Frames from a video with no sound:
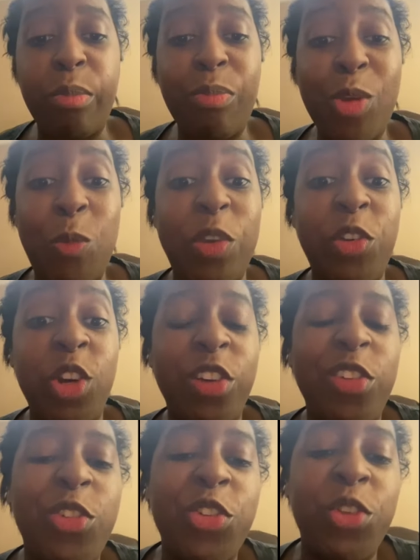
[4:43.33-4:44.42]
And these
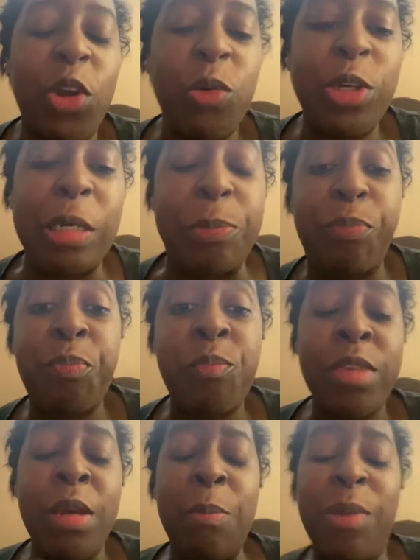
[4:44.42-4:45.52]
cookies are so good.
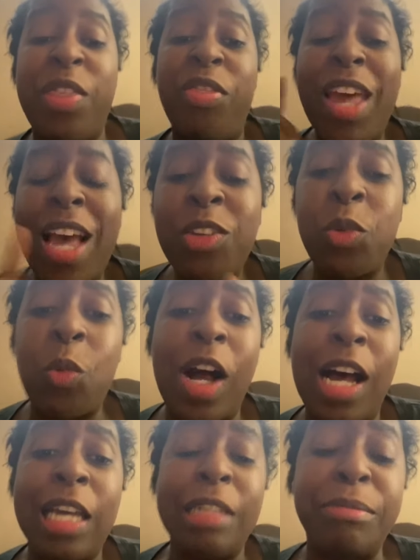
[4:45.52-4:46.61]
But that's
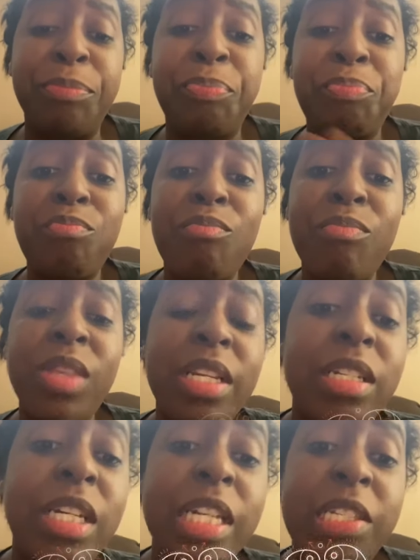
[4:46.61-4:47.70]
why
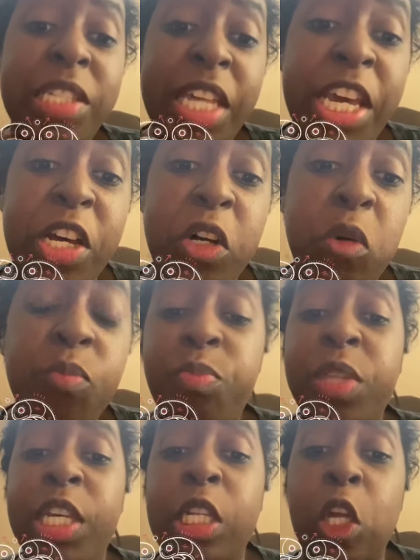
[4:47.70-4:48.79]
Sel
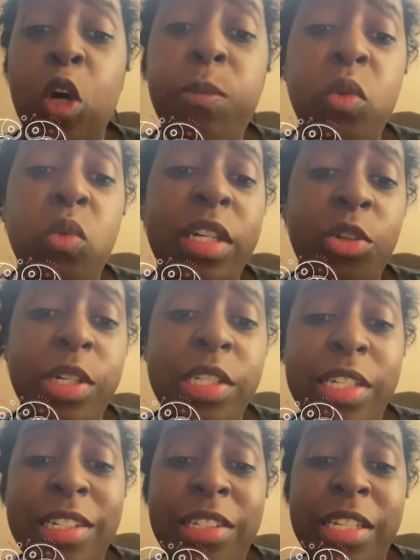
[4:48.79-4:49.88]
eloped with Chris
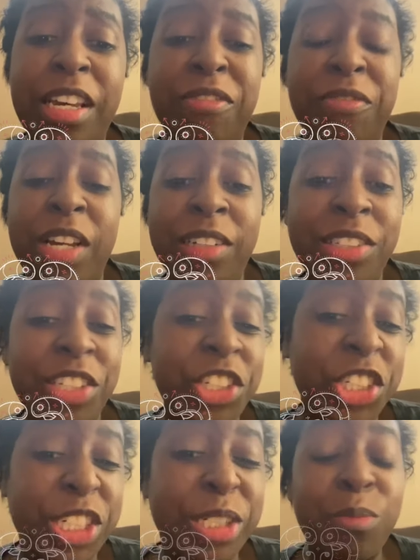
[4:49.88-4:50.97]
and said, "Fuck this
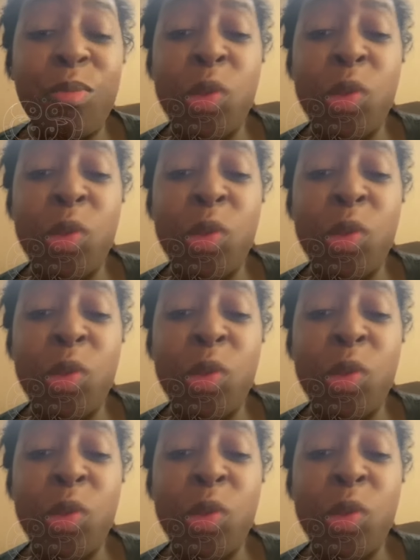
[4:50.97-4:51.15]
shit.